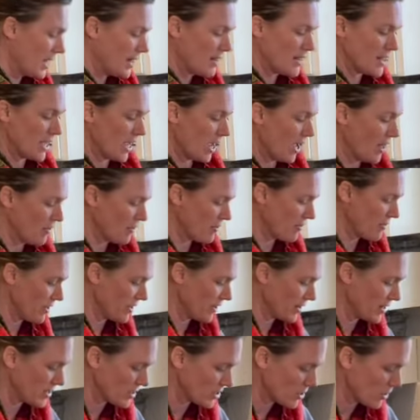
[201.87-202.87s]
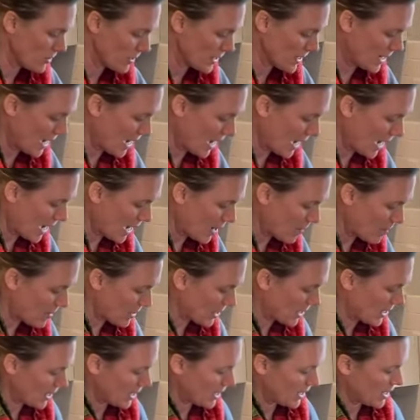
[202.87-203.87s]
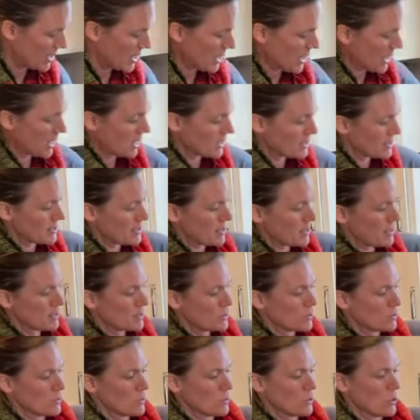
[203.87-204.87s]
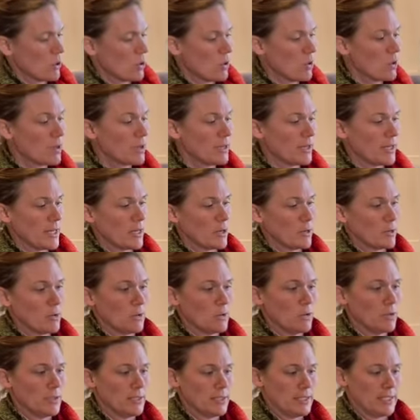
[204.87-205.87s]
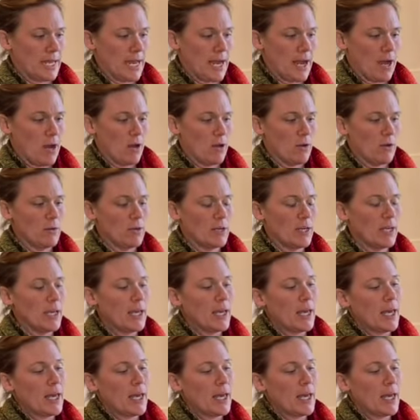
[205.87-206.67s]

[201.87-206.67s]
The other thing that's going to happen as this totally cools down,